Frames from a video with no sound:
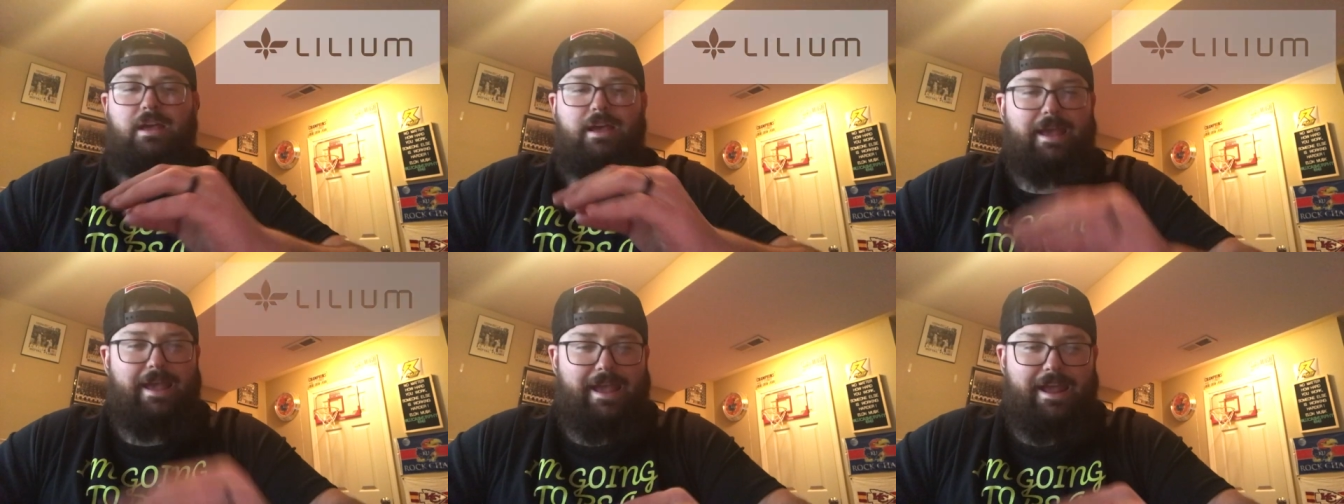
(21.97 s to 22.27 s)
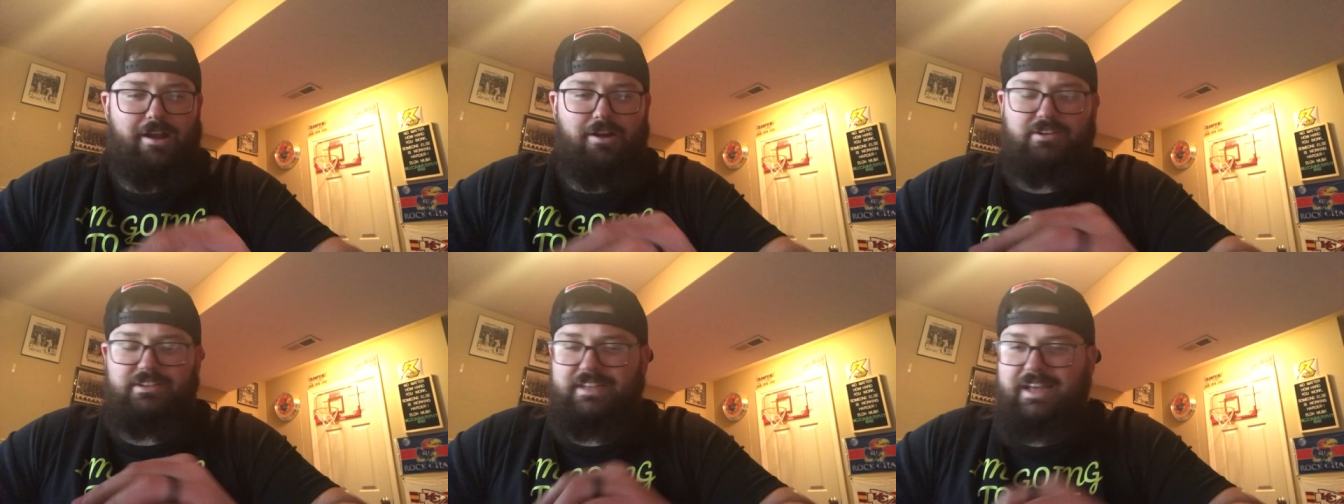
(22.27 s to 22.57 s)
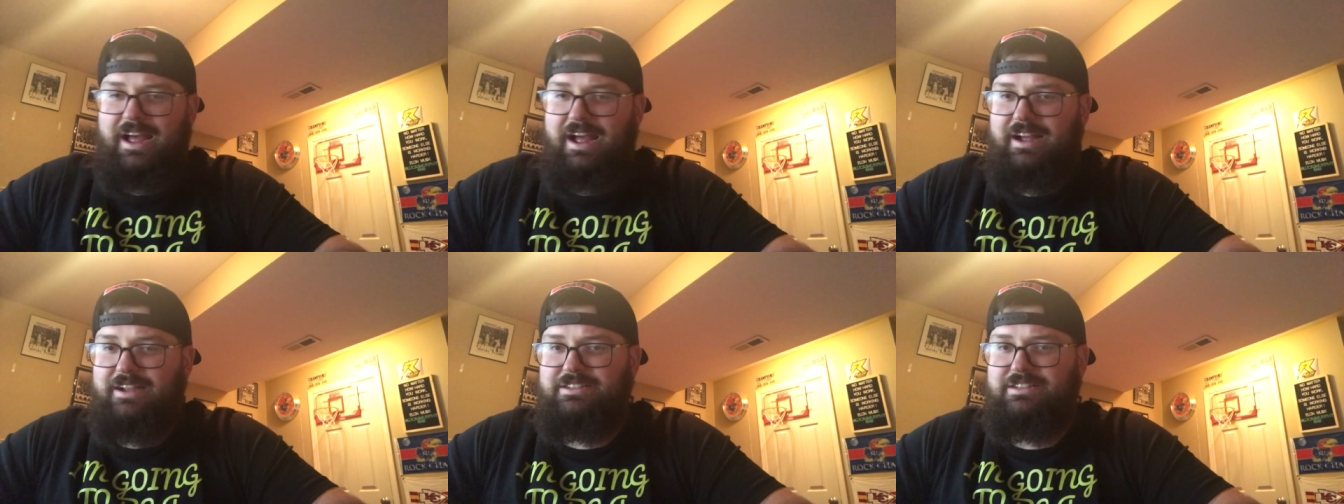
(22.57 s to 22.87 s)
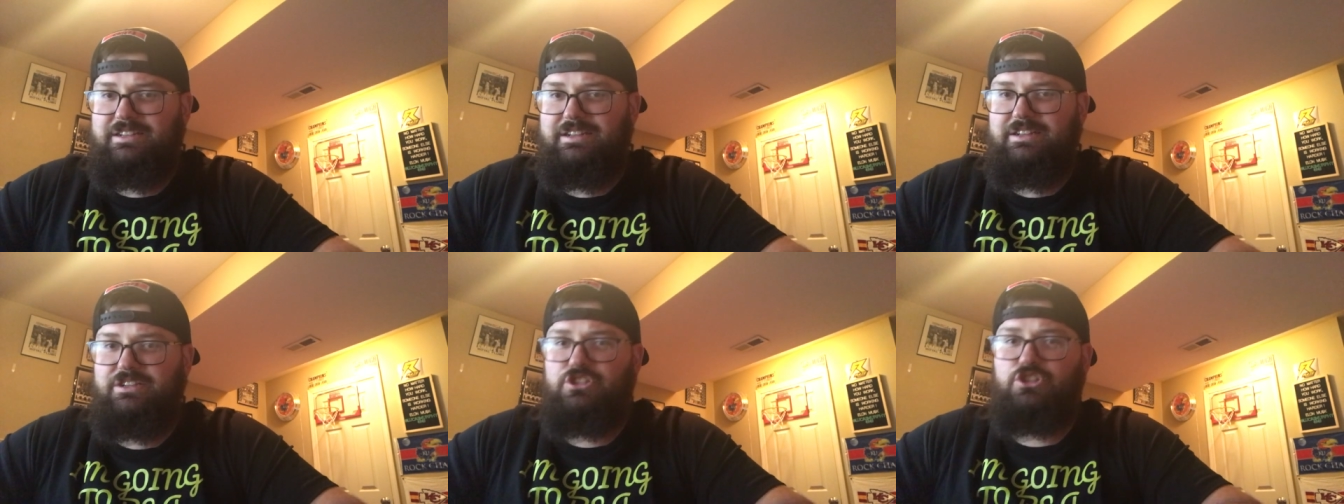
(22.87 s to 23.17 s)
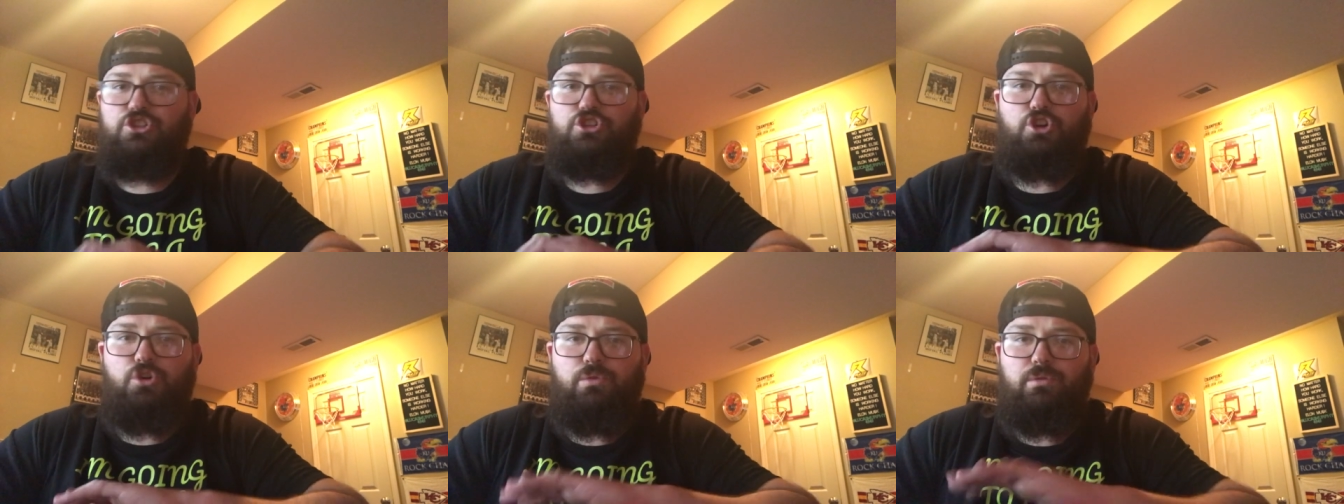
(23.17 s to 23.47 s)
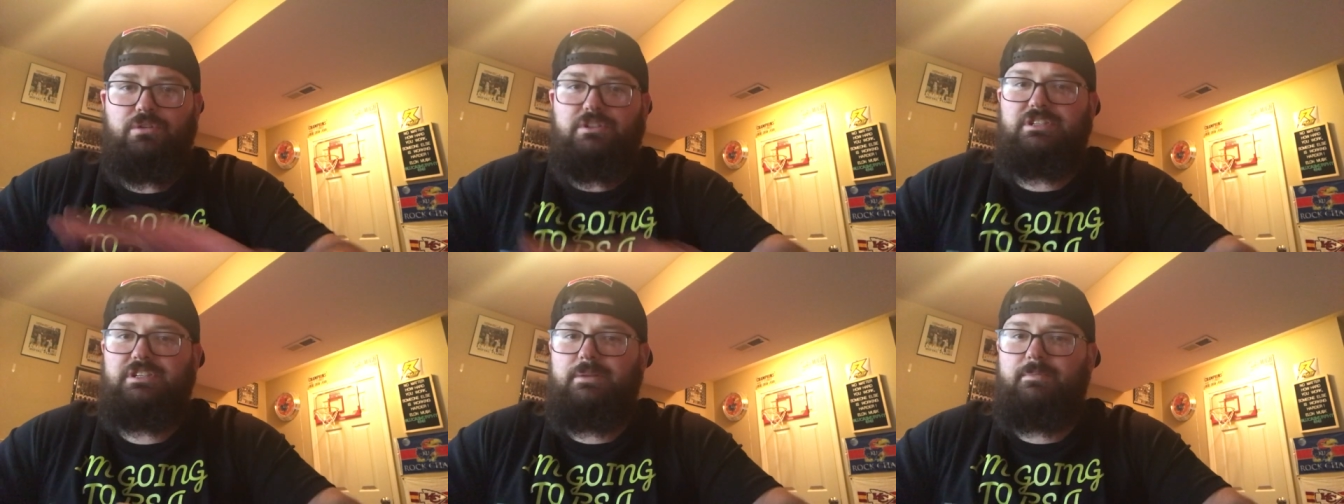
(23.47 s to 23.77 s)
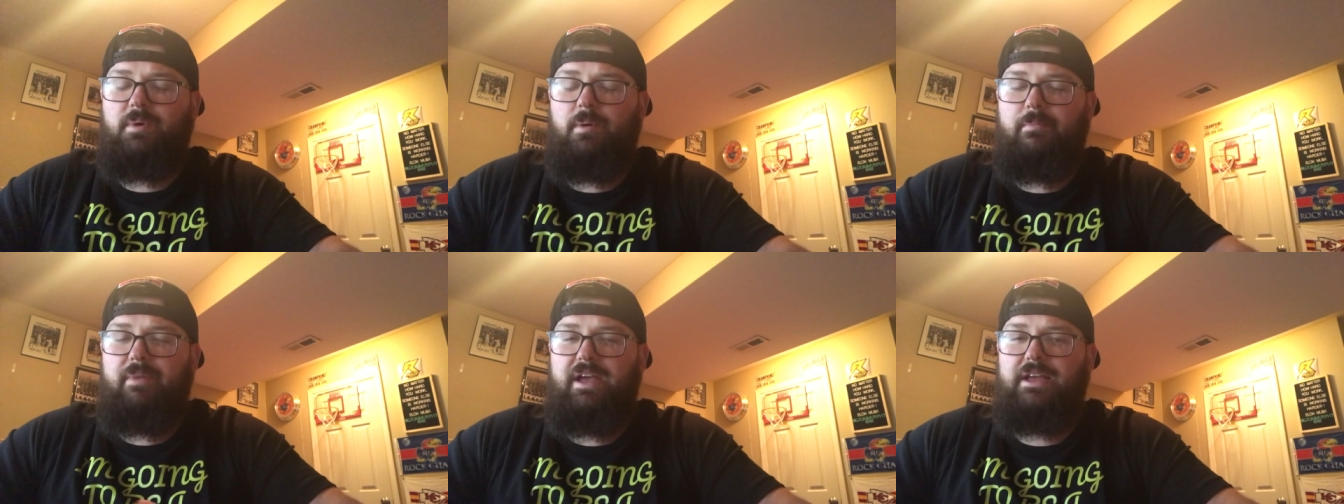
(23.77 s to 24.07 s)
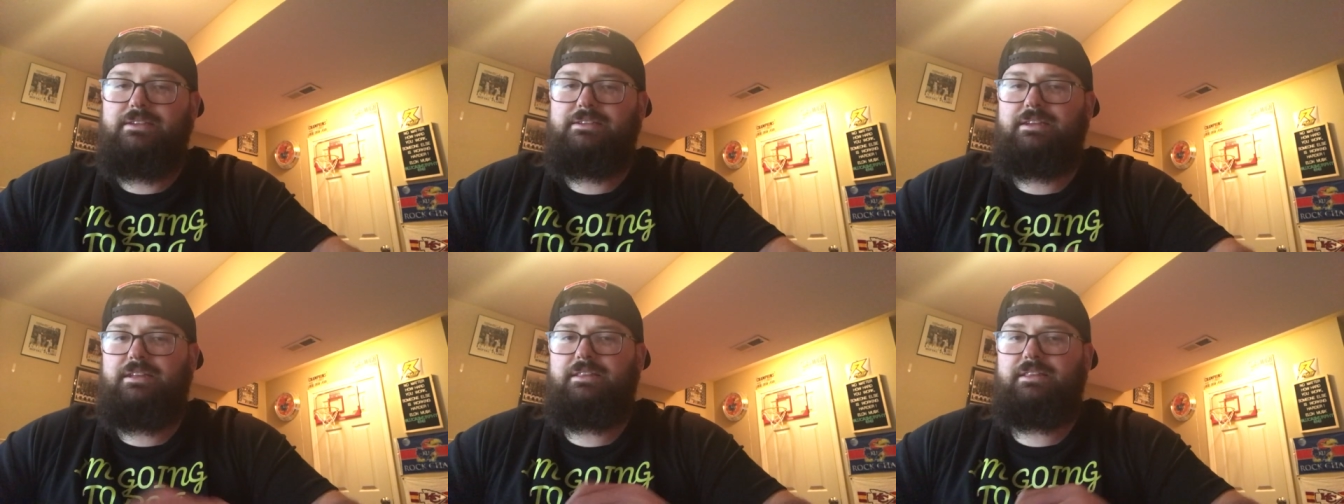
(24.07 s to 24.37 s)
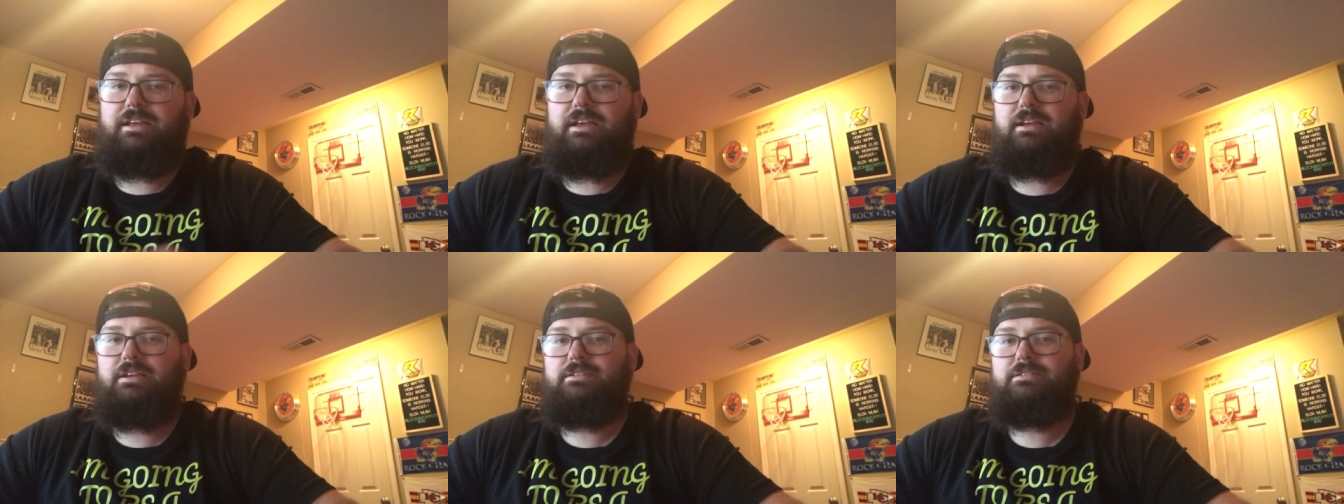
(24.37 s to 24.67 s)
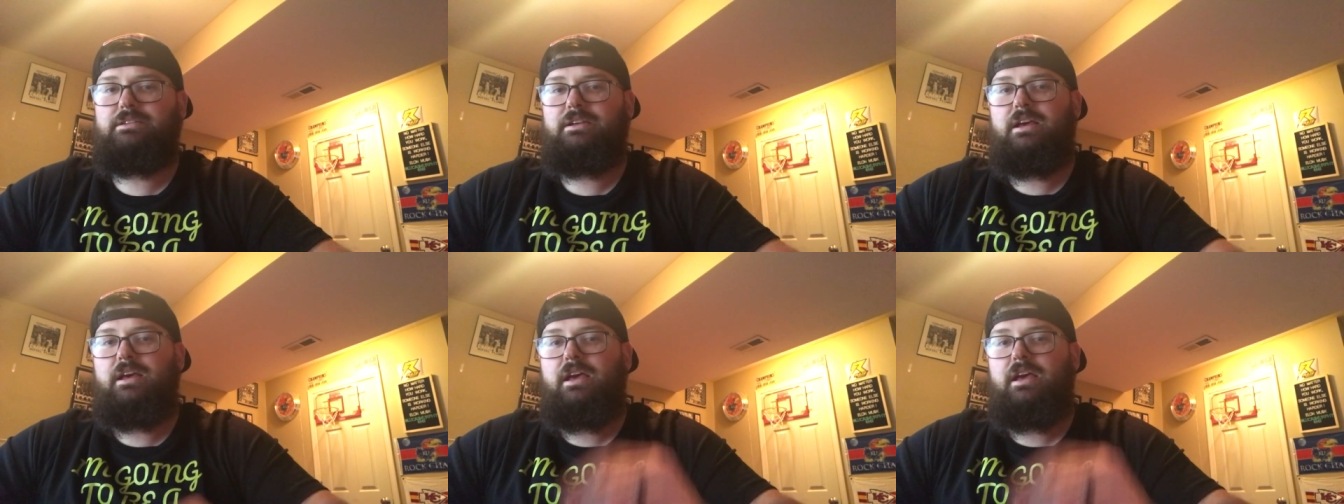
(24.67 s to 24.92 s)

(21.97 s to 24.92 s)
air taxis, doing some amazing things.